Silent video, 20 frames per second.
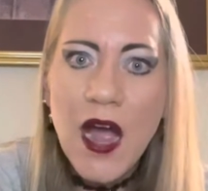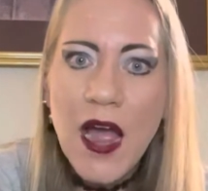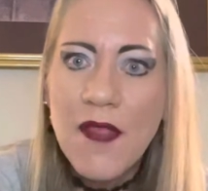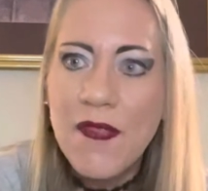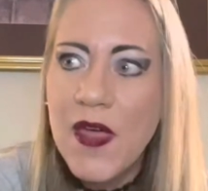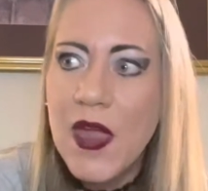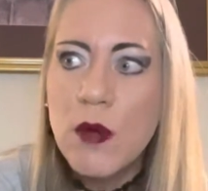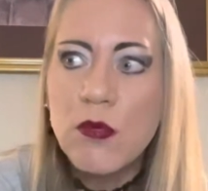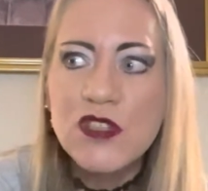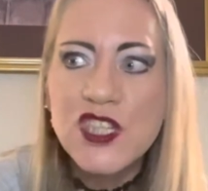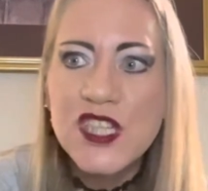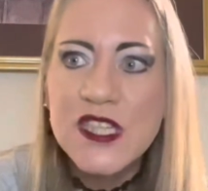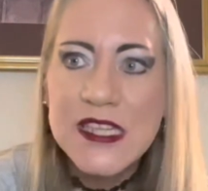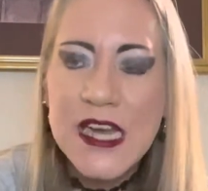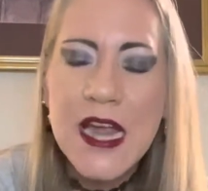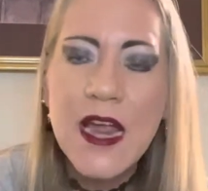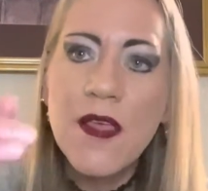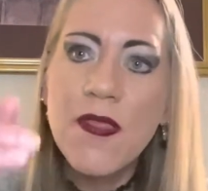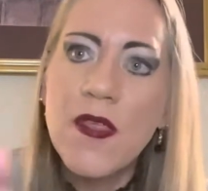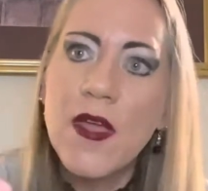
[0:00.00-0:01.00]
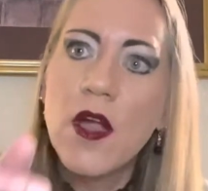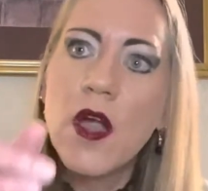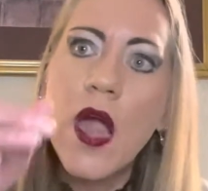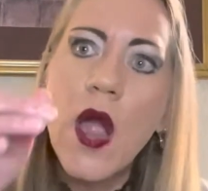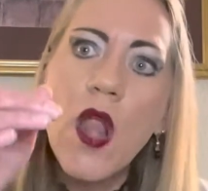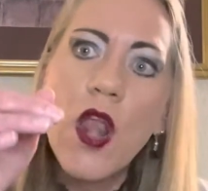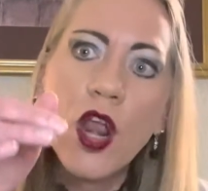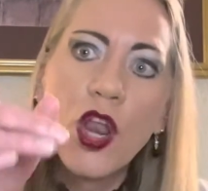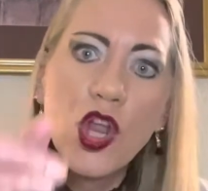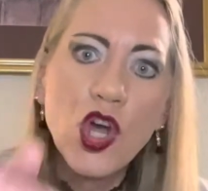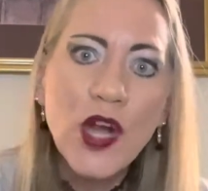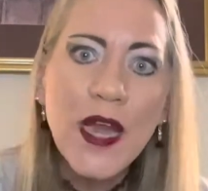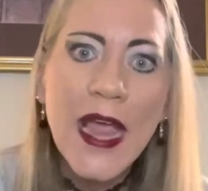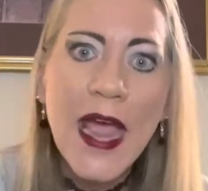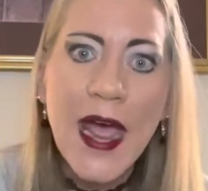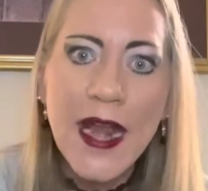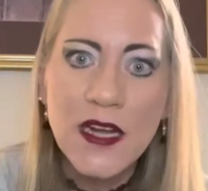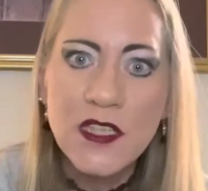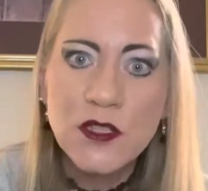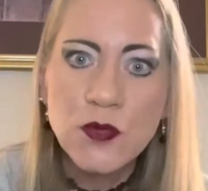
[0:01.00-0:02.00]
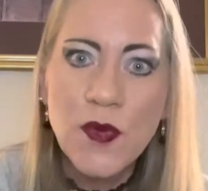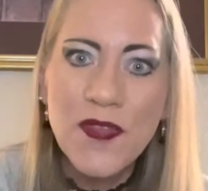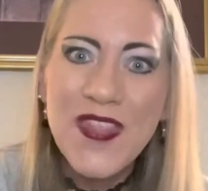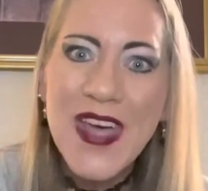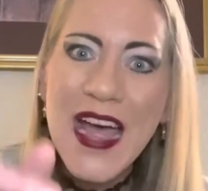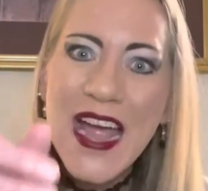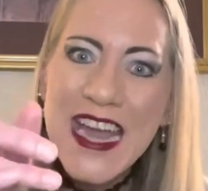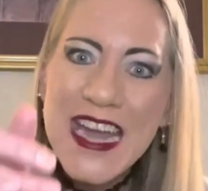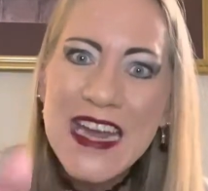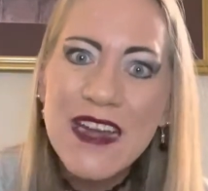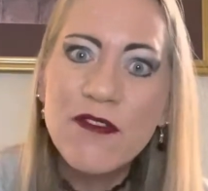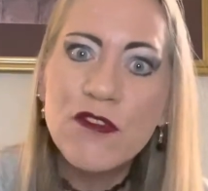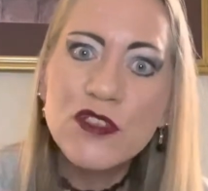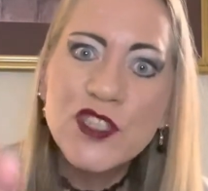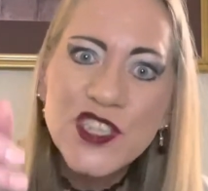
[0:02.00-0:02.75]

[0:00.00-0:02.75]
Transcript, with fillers: and they would stand there and look at us with that evil,